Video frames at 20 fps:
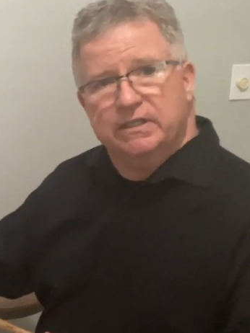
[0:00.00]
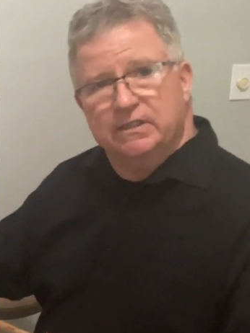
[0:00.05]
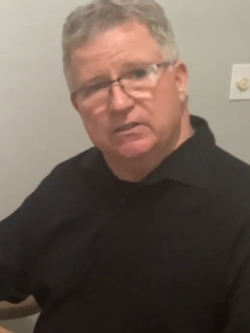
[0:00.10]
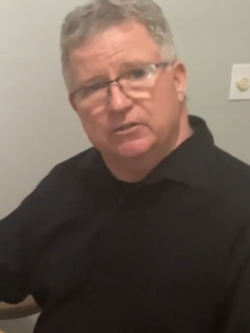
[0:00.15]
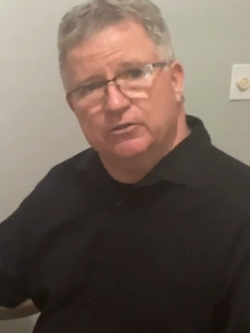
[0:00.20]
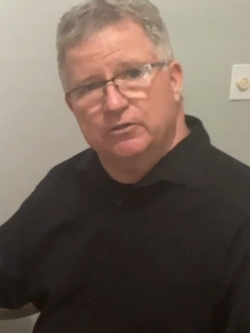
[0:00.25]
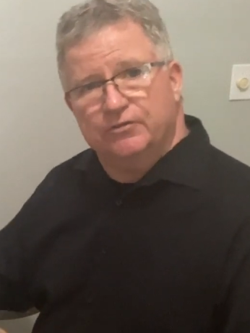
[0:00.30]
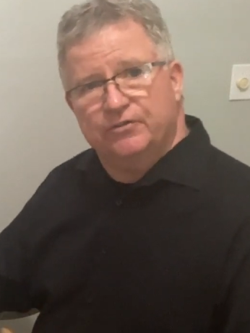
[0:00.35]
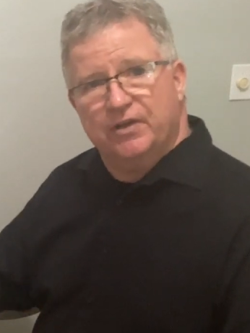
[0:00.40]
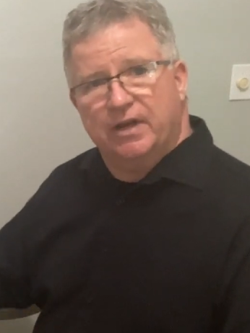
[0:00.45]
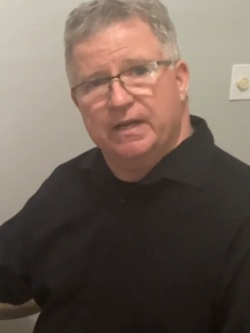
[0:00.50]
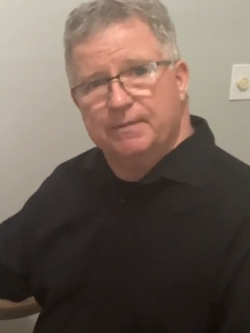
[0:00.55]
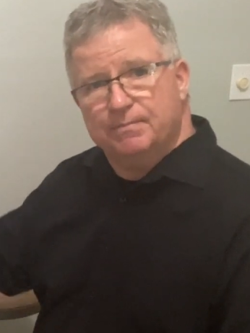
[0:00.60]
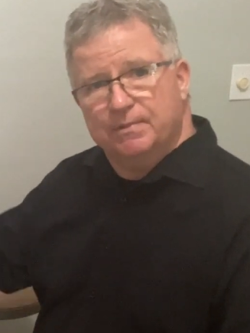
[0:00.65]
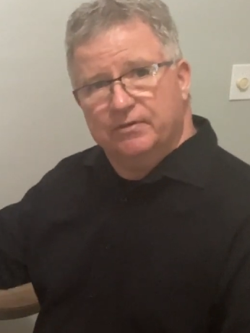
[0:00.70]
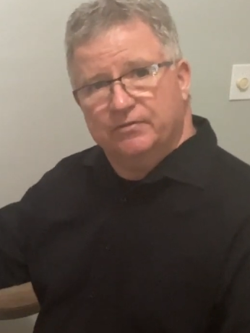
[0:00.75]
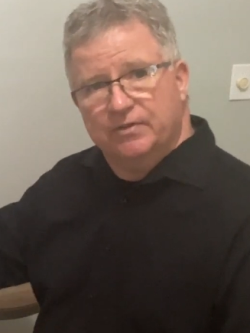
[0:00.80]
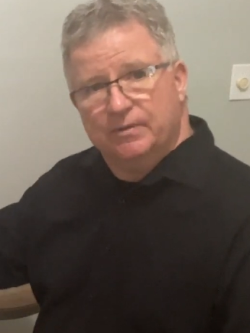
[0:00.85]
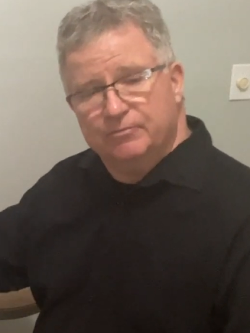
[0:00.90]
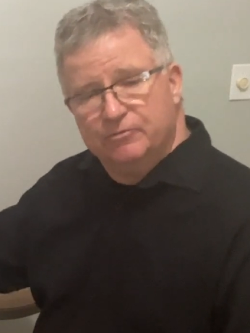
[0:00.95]
a little tight
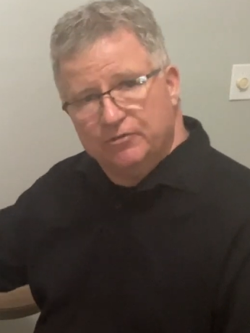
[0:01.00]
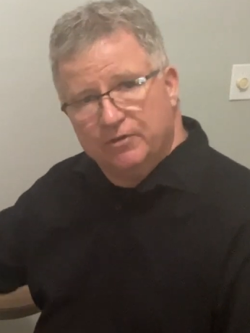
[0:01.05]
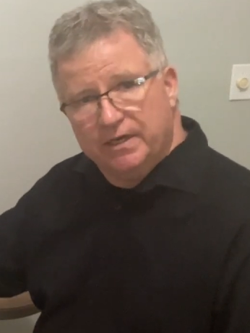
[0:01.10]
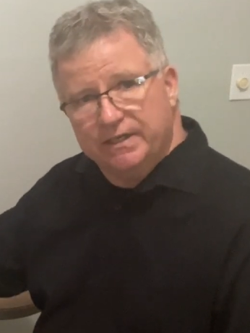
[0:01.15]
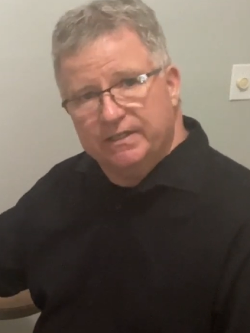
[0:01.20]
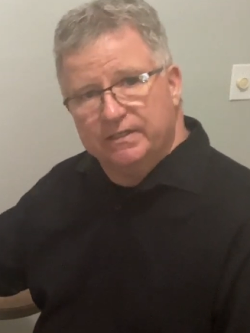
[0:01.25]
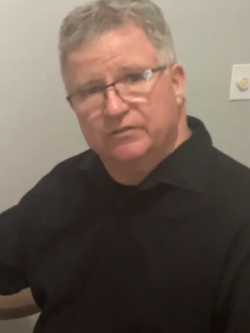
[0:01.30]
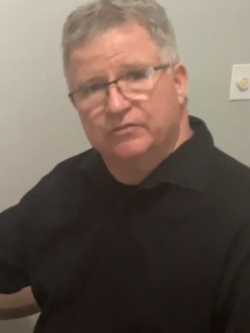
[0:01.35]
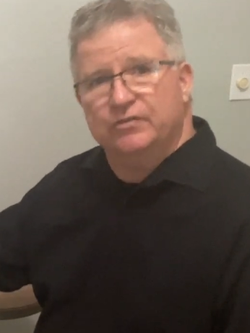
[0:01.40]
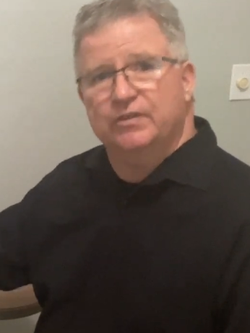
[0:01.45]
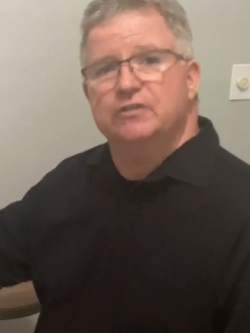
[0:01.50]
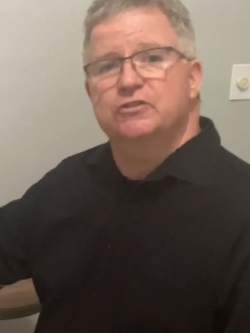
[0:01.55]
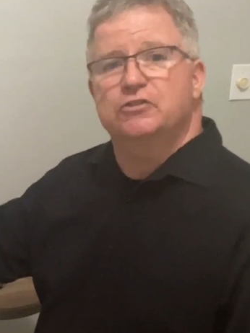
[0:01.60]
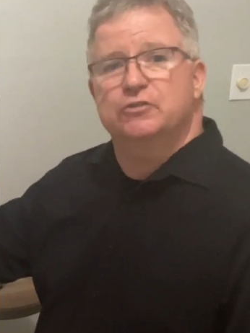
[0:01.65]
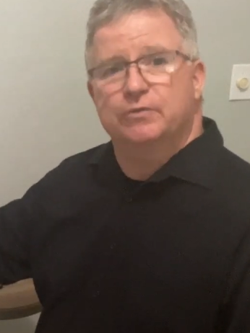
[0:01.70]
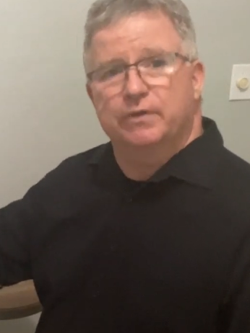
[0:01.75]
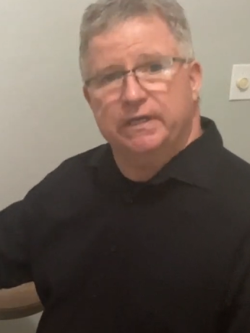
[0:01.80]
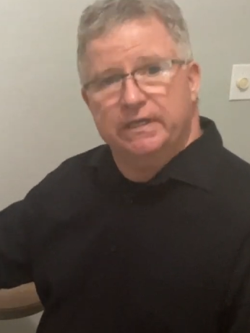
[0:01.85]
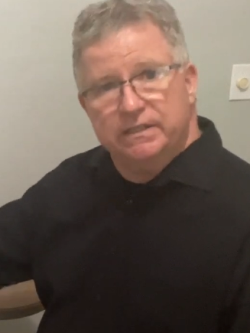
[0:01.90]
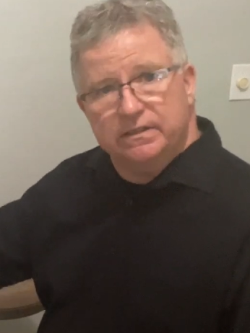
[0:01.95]
because I'm trying to
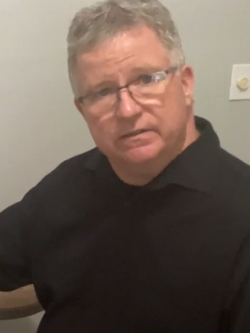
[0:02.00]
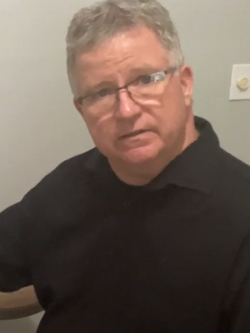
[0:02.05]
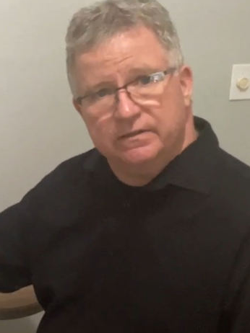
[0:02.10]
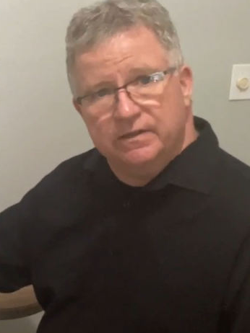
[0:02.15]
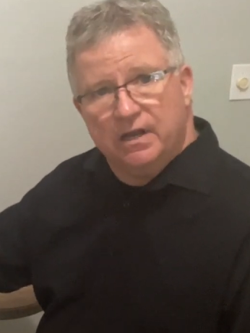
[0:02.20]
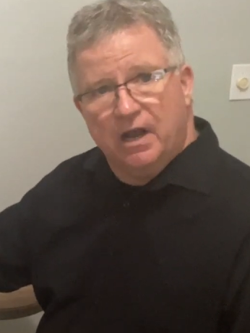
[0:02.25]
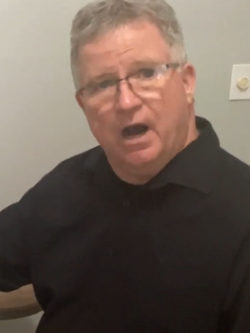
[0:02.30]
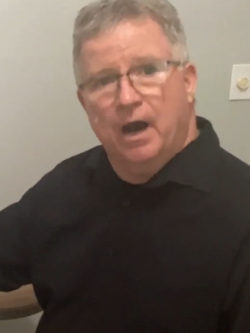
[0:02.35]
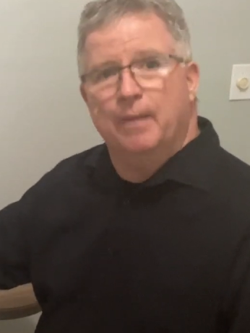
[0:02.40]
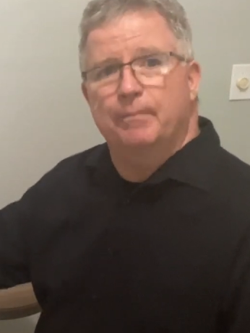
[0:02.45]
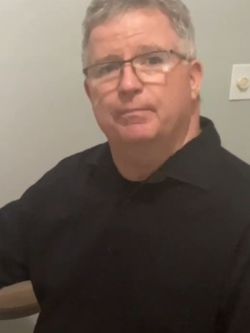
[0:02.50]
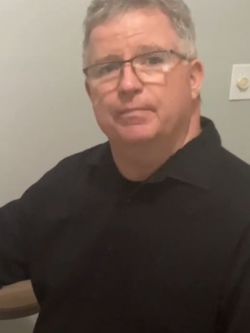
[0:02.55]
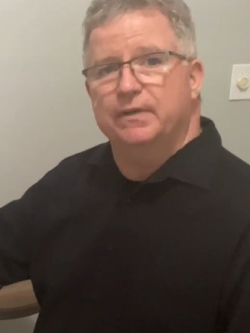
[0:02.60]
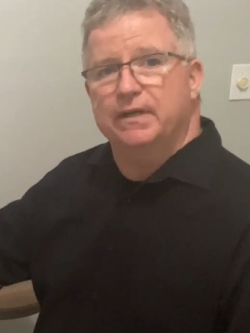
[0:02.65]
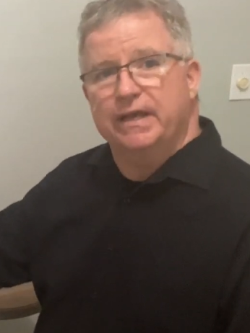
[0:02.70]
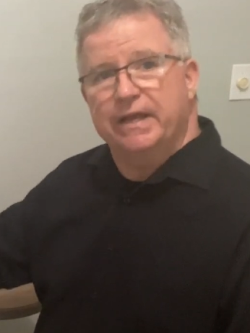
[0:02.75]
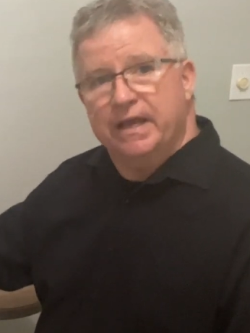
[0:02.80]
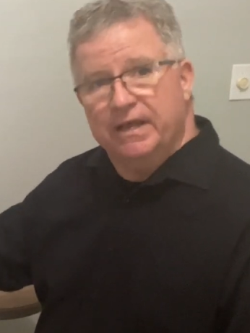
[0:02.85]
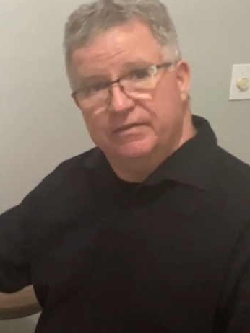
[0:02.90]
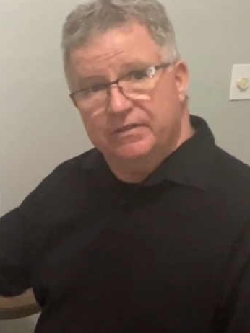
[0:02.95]
accentuate the up
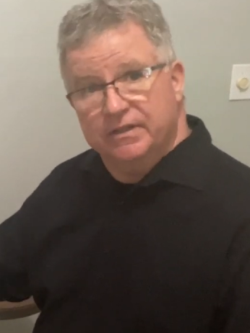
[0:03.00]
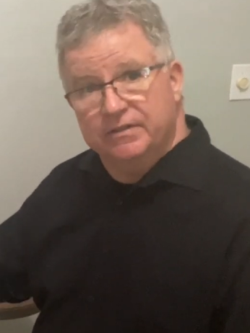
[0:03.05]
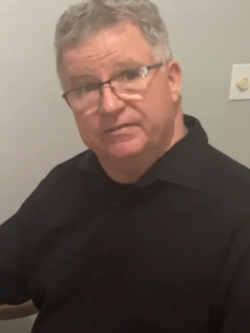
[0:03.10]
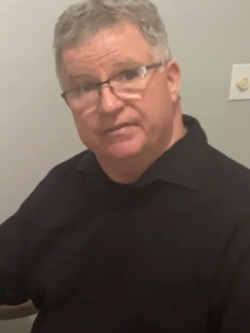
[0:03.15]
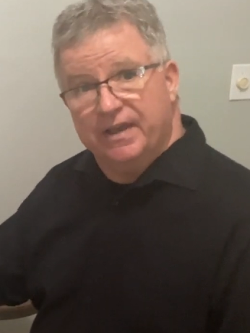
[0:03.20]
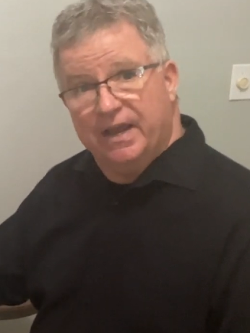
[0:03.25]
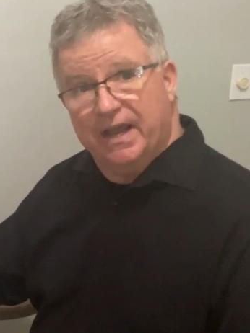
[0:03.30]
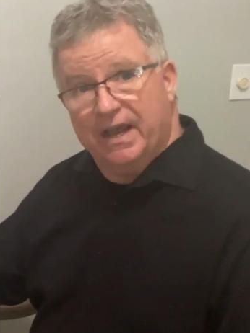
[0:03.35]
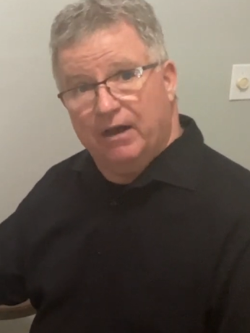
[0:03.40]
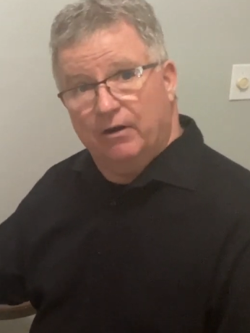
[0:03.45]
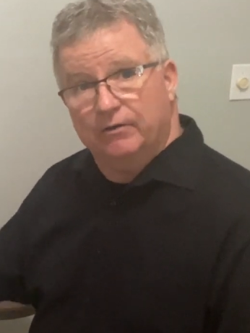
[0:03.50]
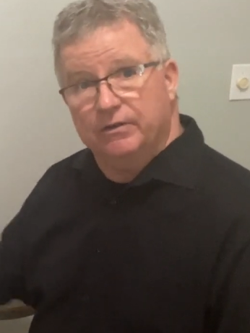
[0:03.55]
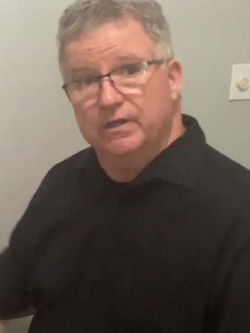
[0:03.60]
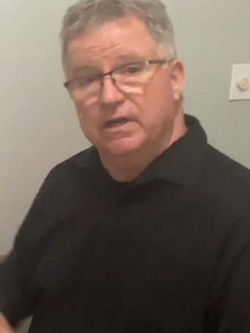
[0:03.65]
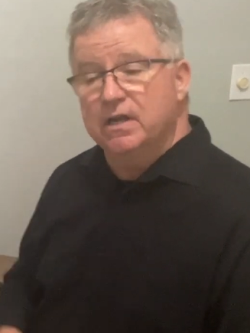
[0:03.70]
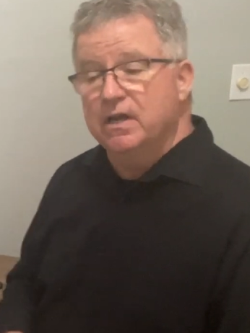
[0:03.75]
and the down.